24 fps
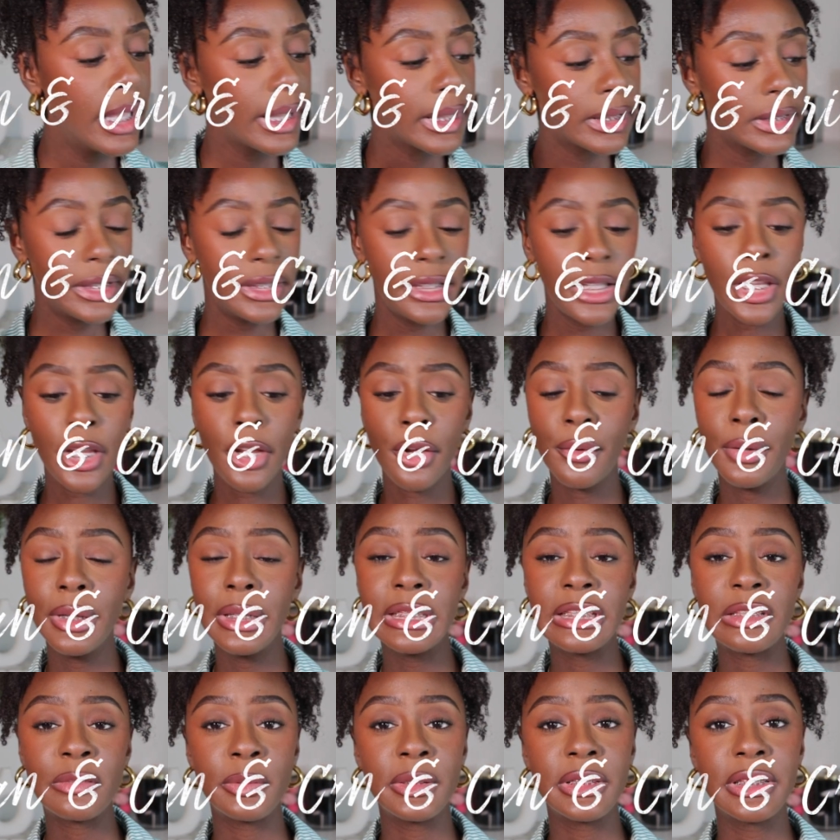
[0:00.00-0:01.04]
Clean and
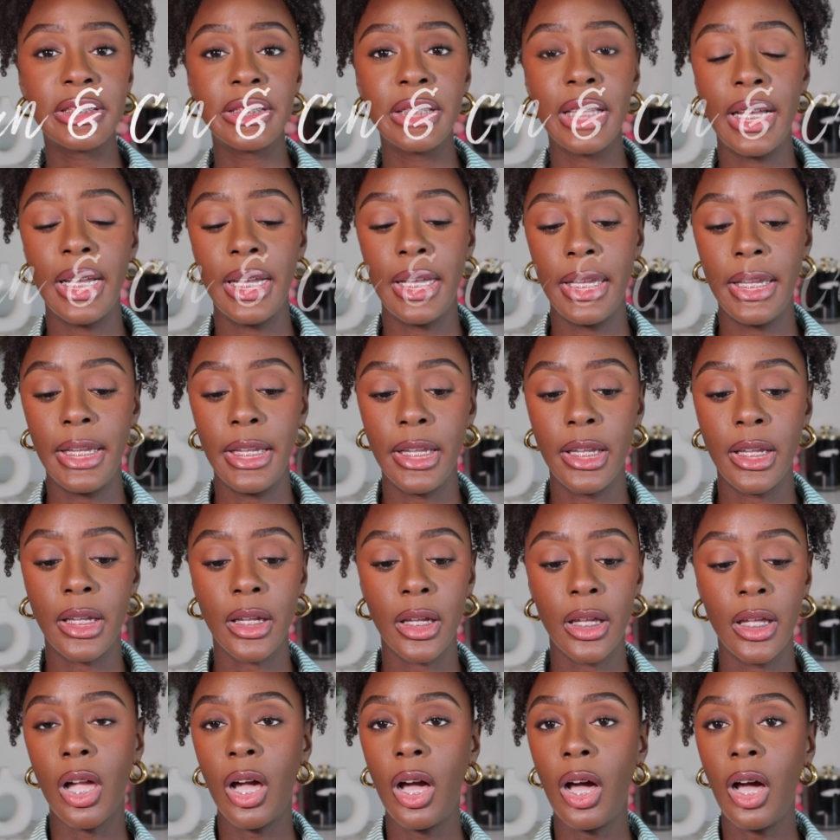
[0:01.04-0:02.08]
crisp is like
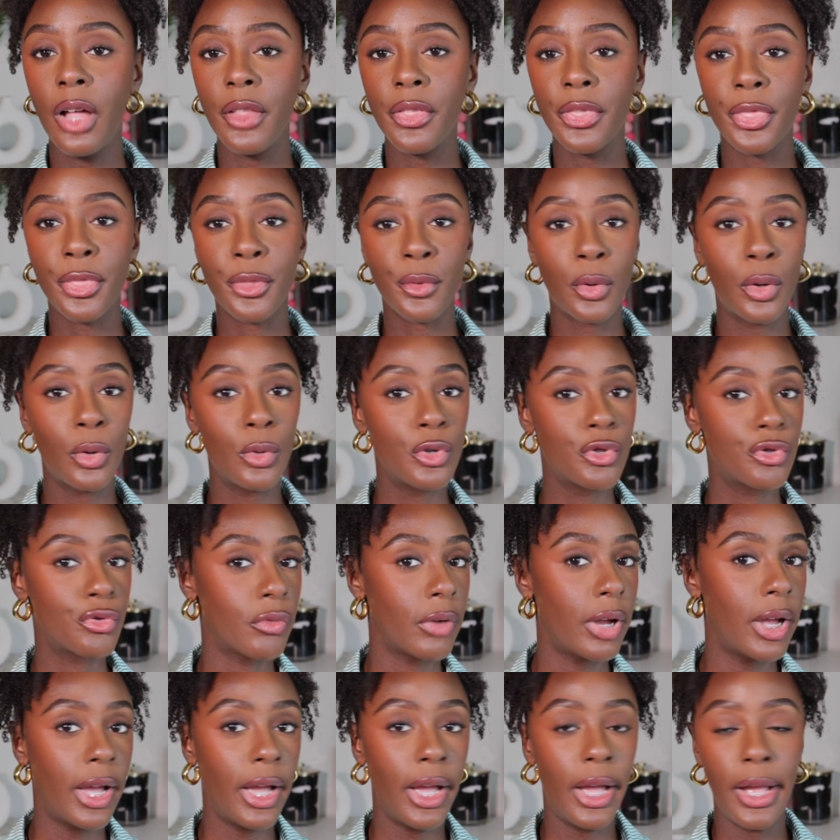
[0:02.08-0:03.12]
cutthroat
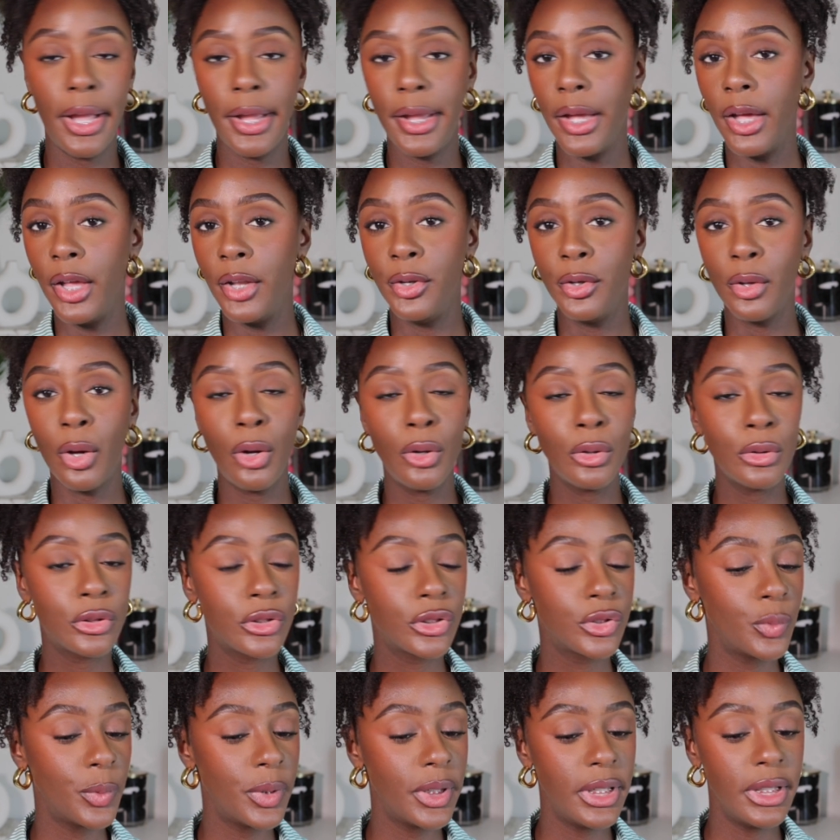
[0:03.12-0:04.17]
dry, no
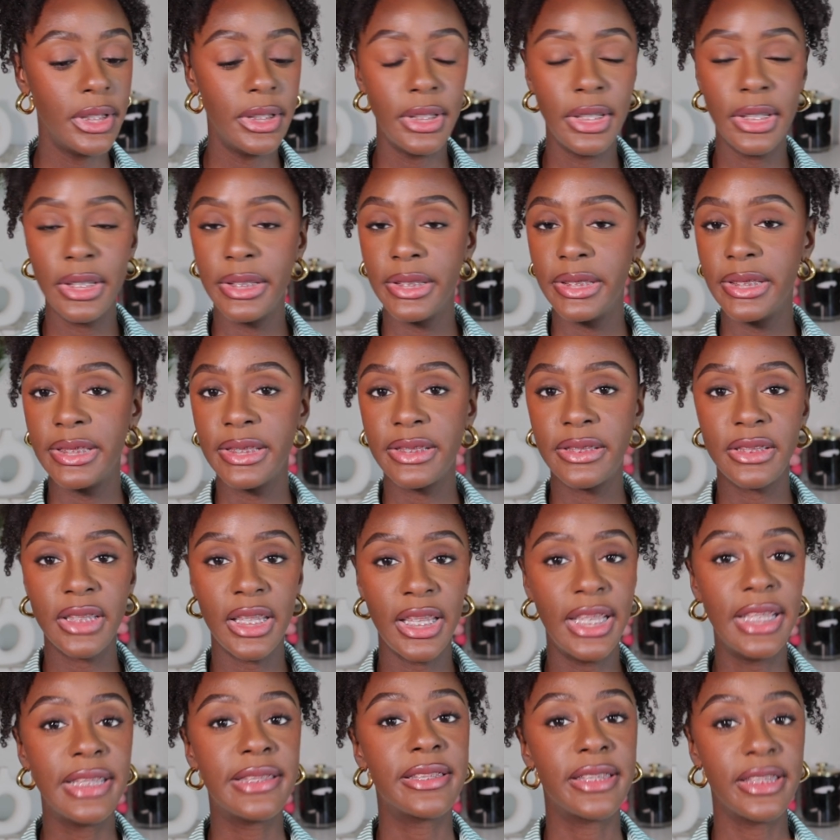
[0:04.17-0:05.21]
sweetness.
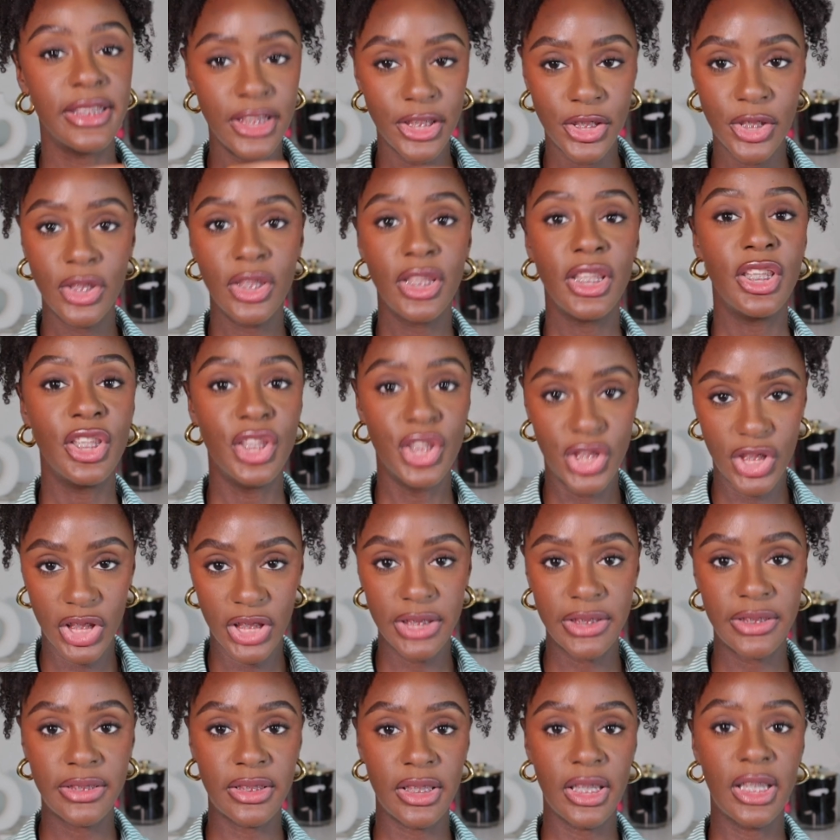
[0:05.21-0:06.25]
It's literally
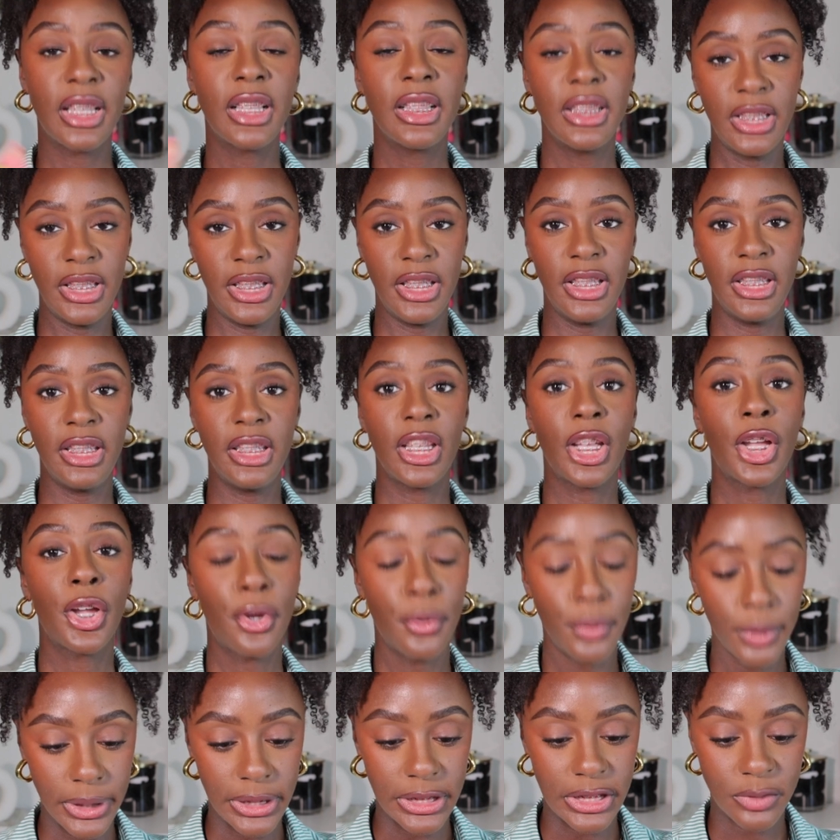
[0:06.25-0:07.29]
just clean,
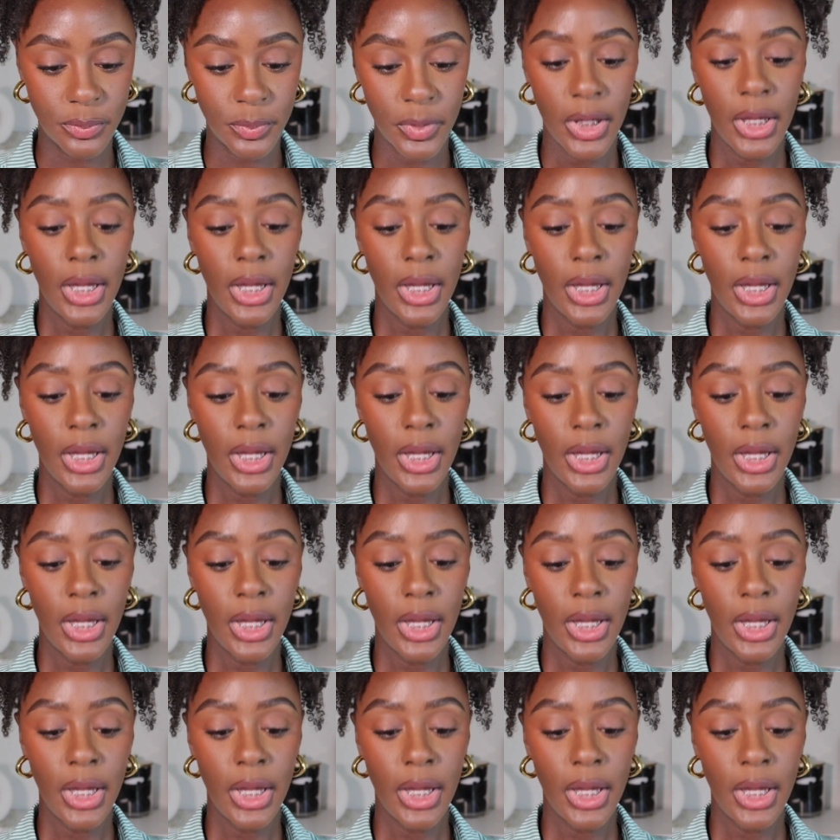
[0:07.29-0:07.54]
crisp.